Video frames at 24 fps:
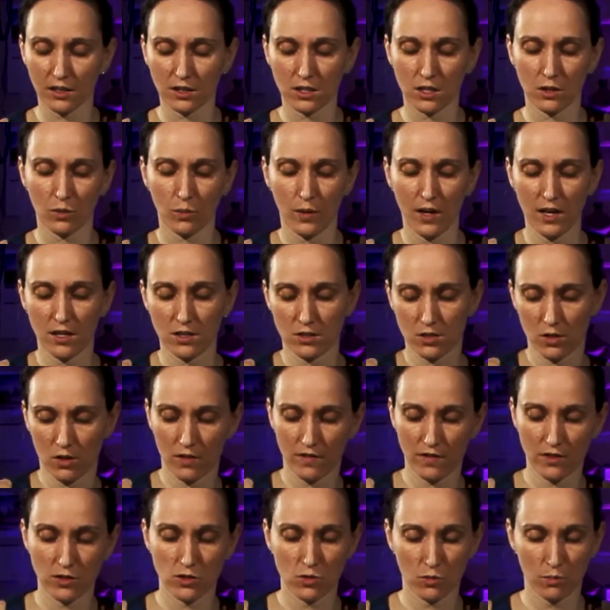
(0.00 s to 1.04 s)
to the wet
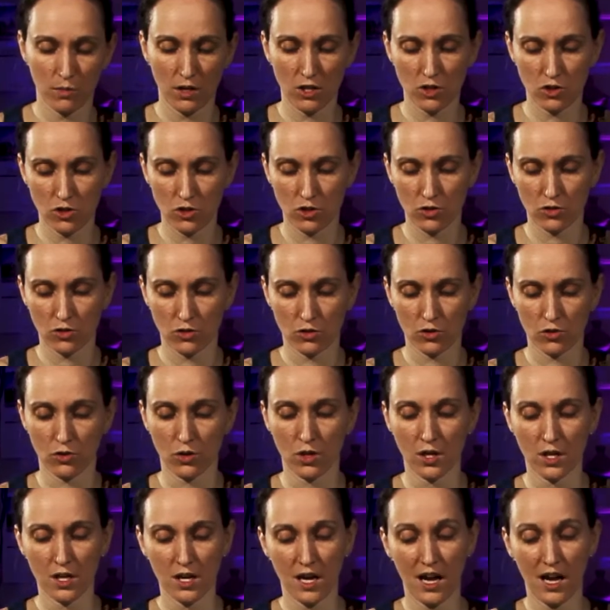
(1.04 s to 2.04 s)
surface, so make sure you do